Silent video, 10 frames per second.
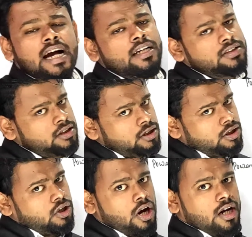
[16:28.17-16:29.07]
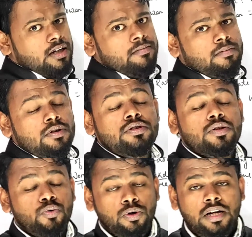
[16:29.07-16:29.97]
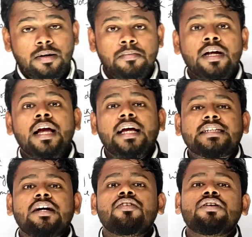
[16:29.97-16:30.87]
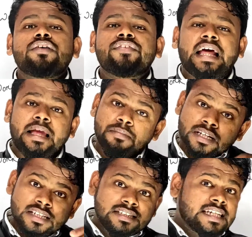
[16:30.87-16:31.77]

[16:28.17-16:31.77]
charge, Coulomb. Also Coulomb. SI unit of time,